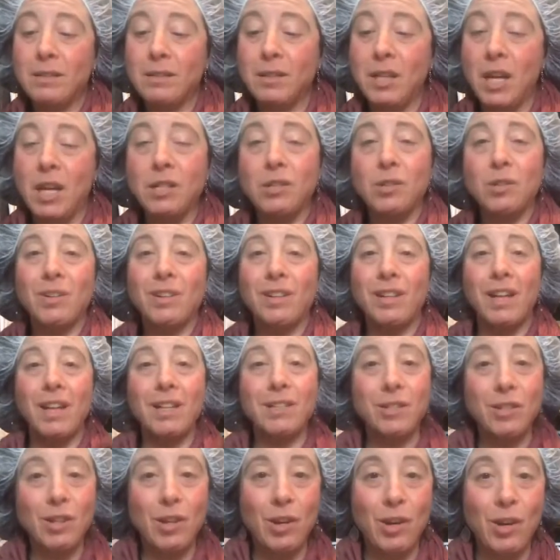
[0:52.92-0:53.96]
Gentle
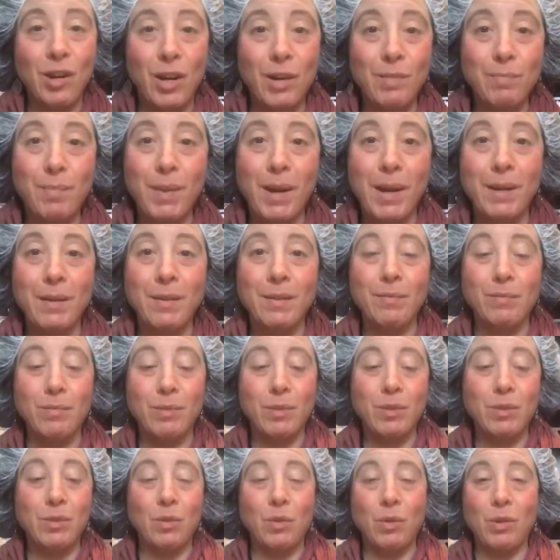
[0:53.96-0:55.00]
Cleanser, my
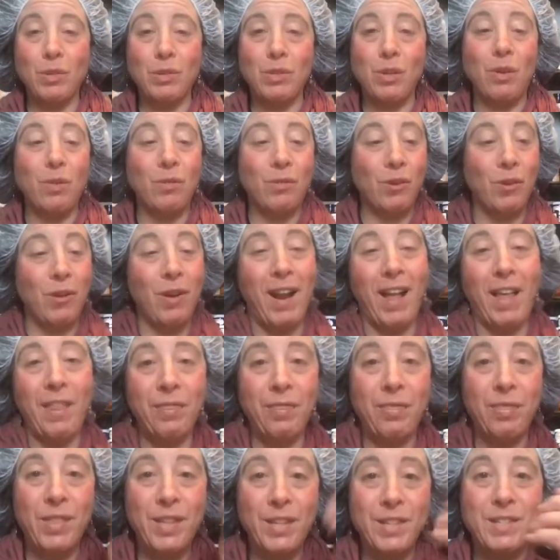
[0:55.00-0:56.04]
Restore Toner,
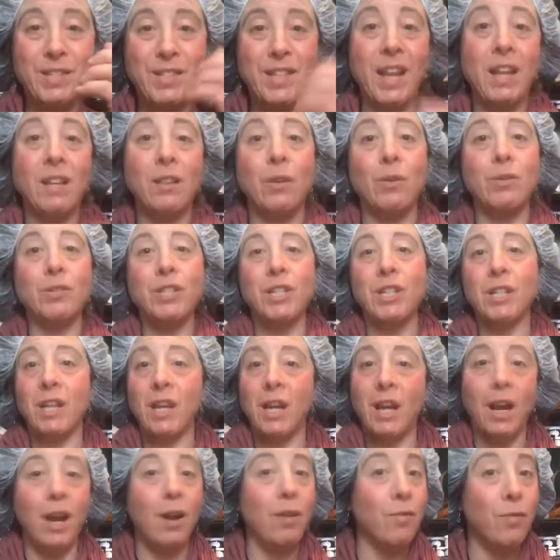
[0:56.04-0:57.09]
and this day lotion
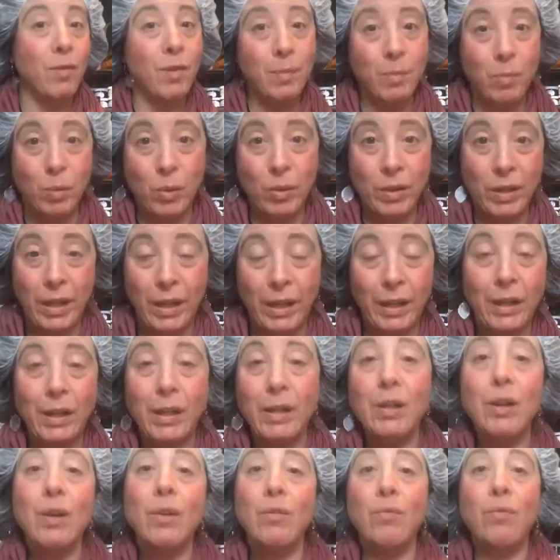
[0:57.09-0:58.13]
every morning
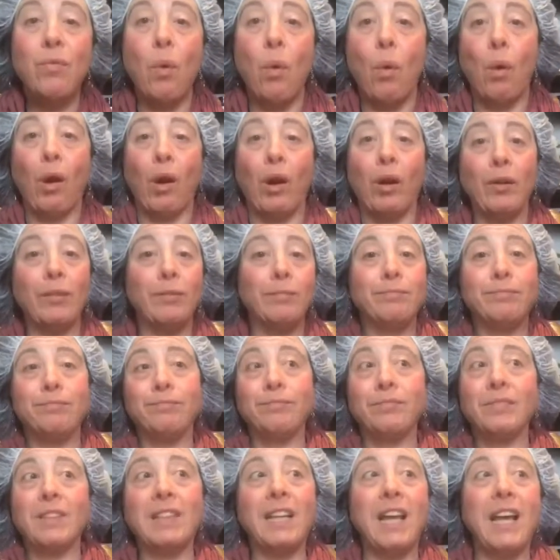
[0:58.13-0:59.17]
for
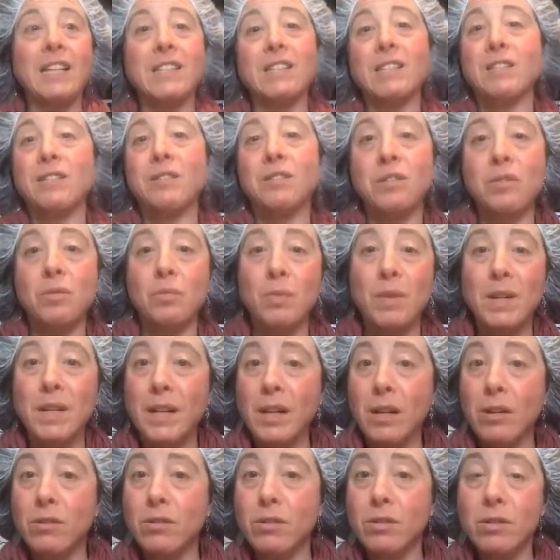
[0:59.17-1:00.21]
the last 3
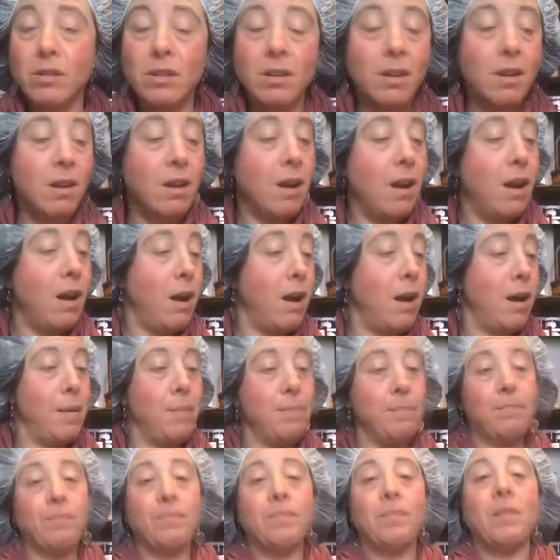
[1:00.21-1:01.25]
years.
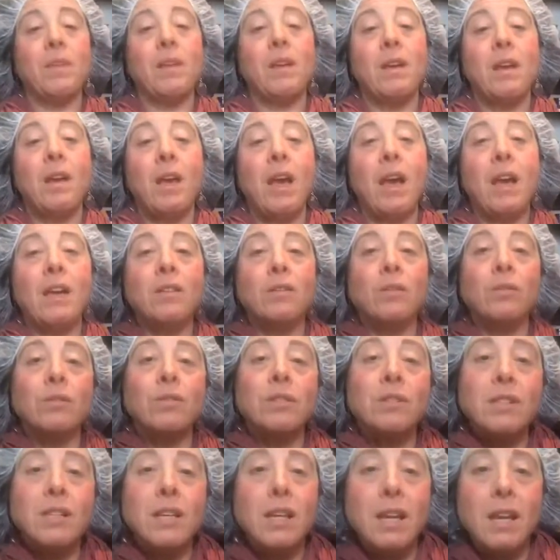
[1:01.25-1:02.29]
And you'll
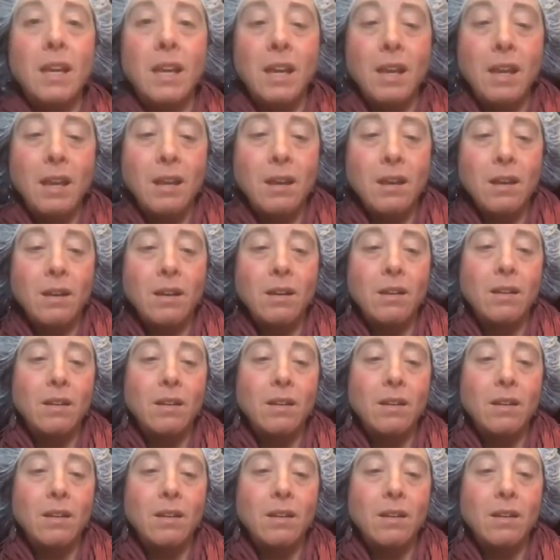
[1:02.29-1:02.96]
see